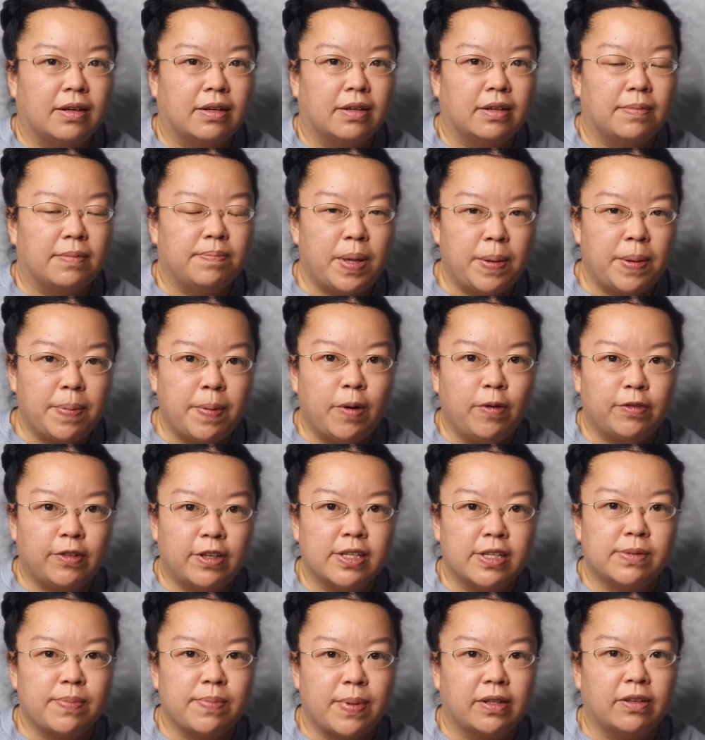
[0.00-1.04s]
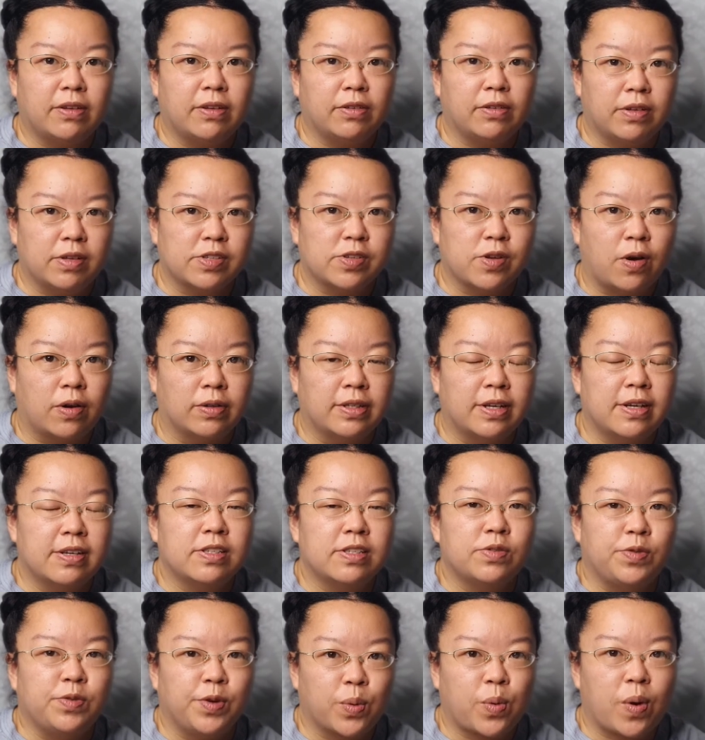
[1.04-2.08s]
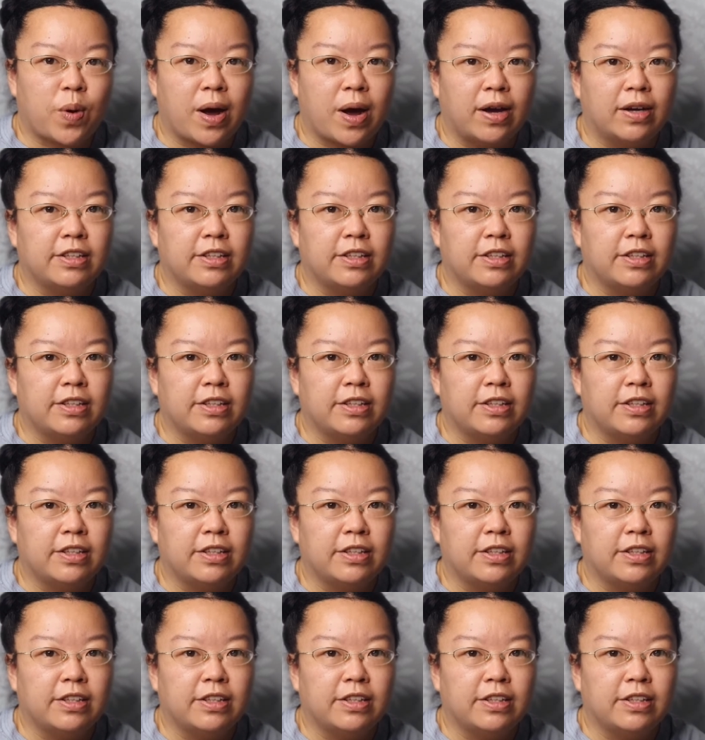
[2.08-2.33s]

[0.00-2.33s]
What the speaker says: People with these mental disorders require